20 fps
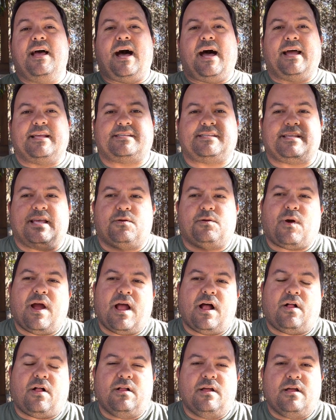I said,
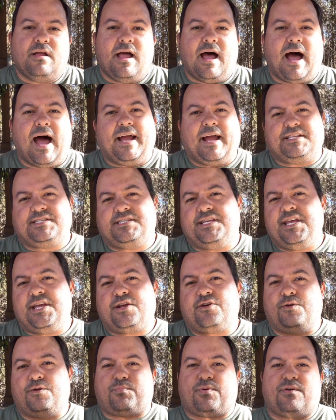well, IT
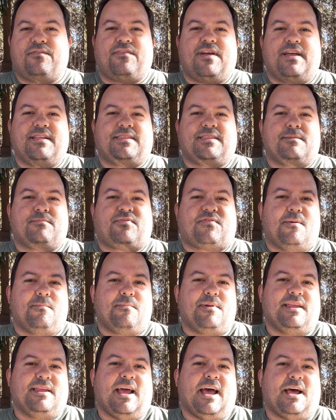could prevent them from
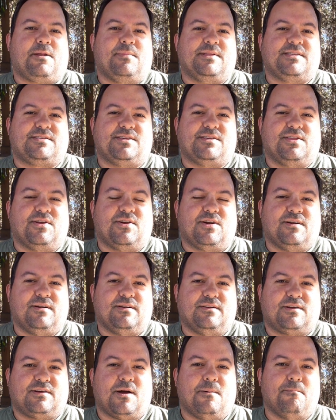being admins in their
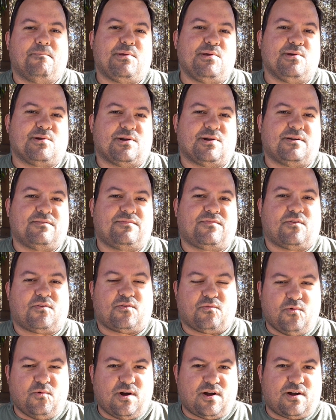computer
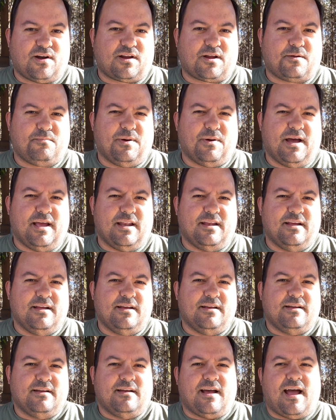for work, but
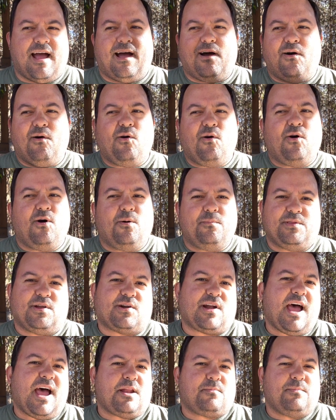at home,
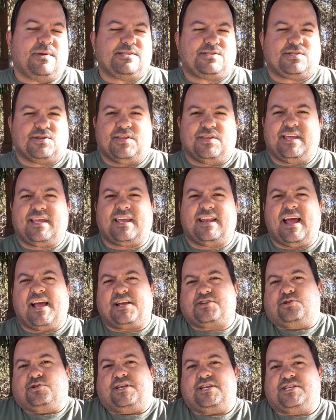they're admins, so they can
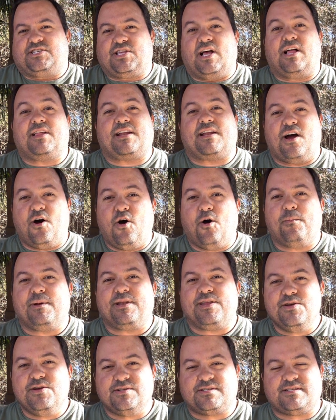actually install it at home
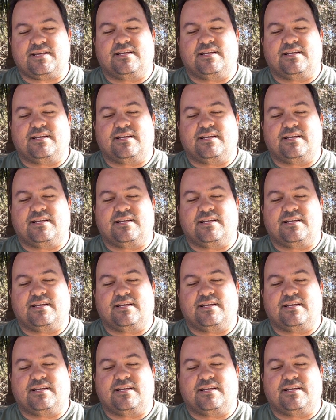and use